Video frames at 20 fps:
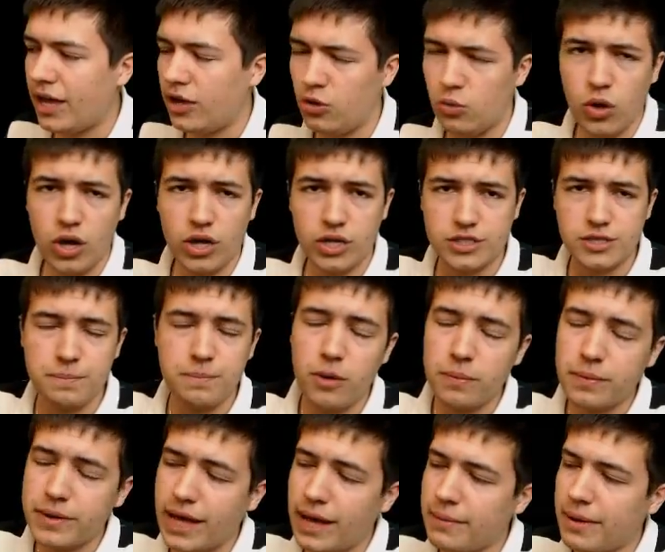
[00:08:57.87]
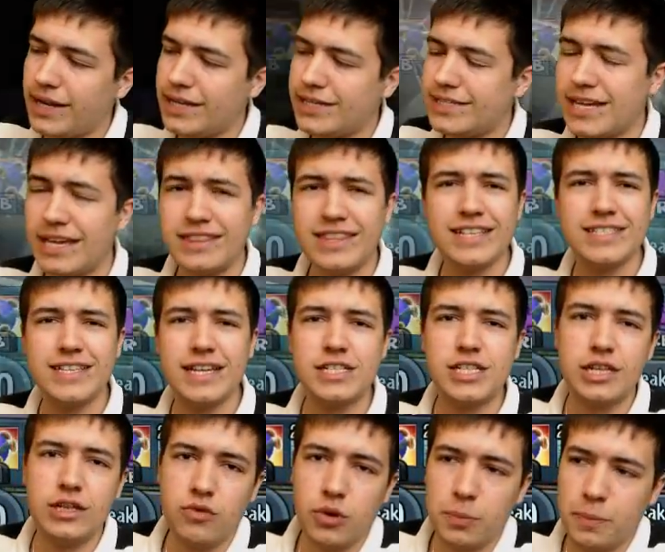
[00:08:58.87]
who works at PopCap, and he said that's
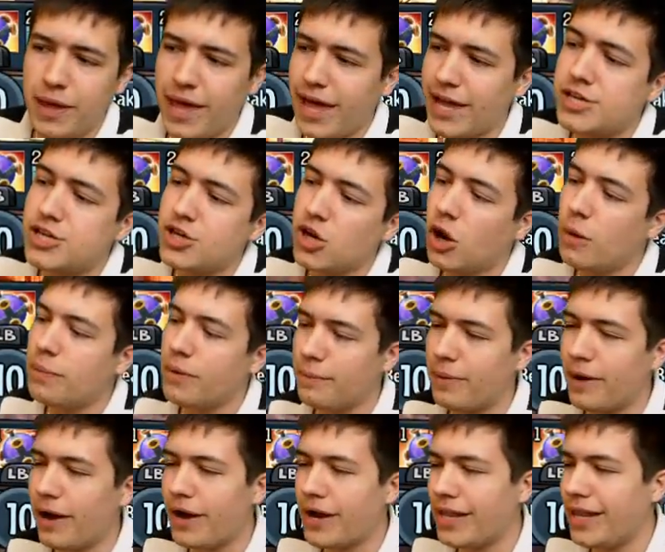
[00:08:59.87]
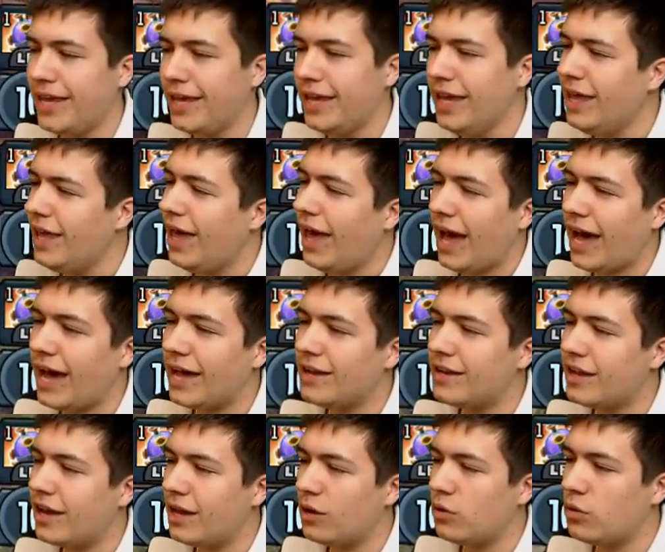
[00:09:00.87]
actually in the repair shop apparently, and
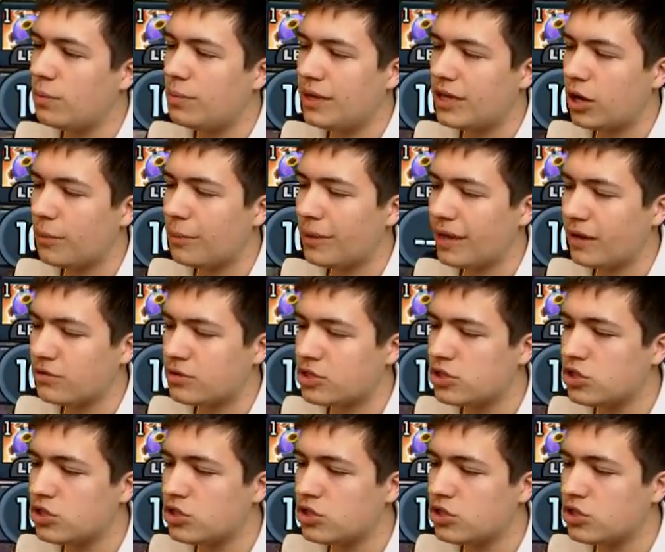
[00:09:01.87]
it will be coming out